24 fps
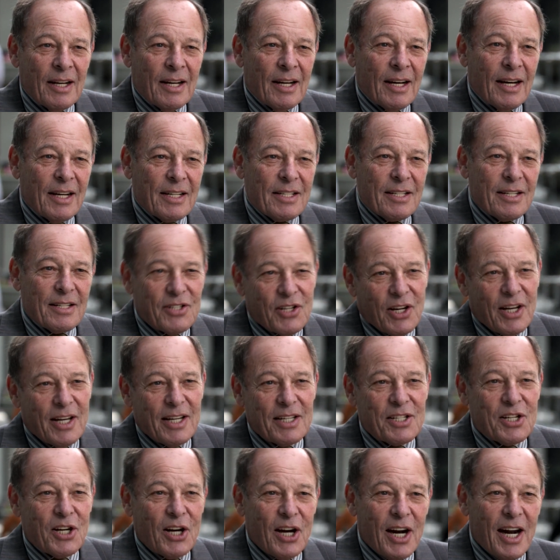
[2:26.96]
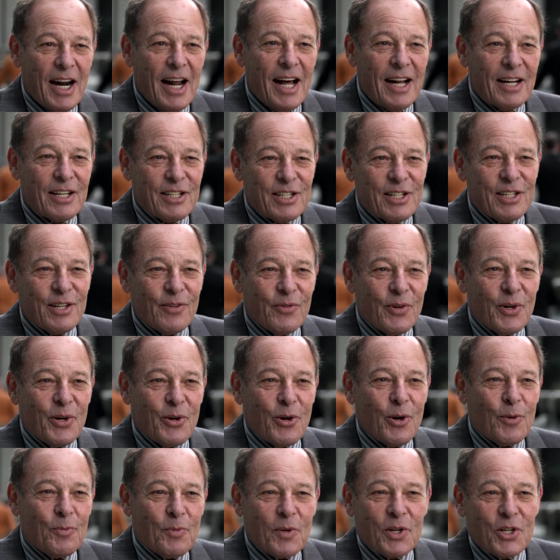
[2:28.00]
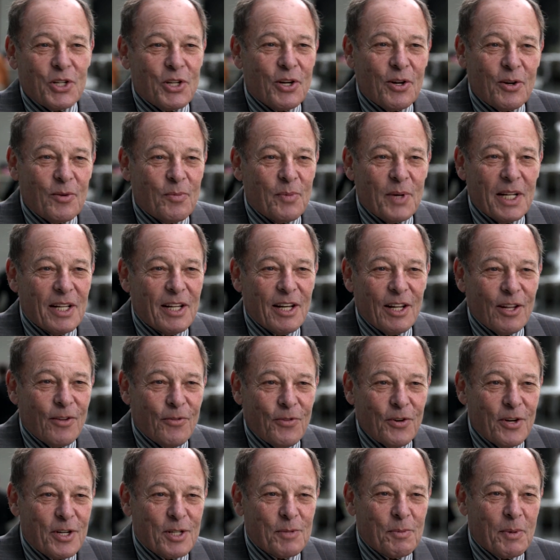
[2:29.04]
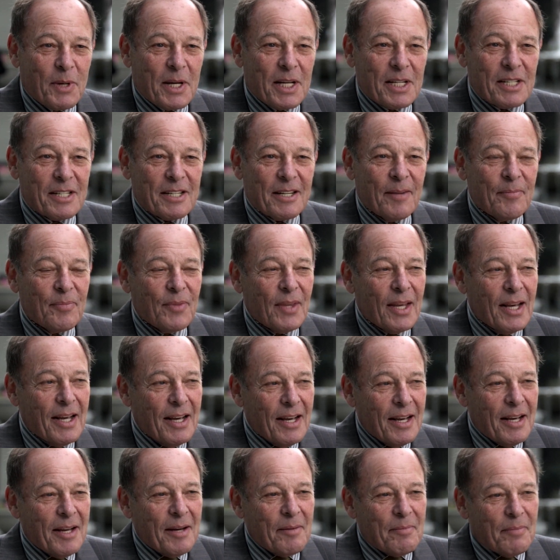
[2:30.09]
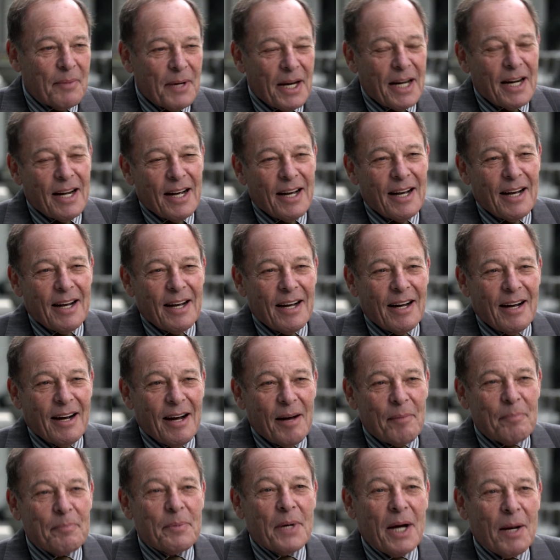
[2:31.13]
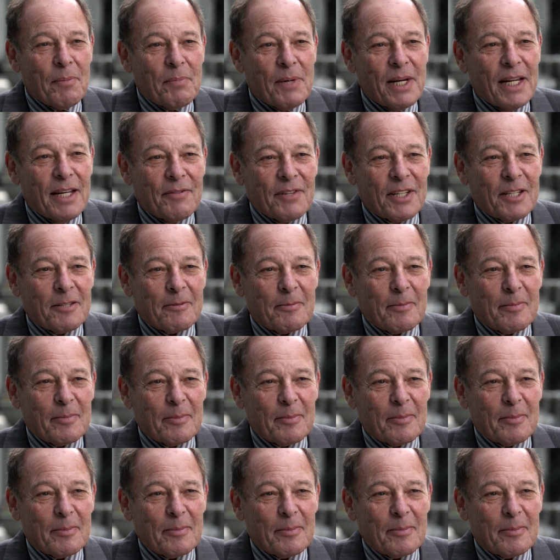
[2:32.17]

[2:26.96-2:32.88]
As I say, it's an analysis of a group that shouldn't have been there in the first place, but I believe it.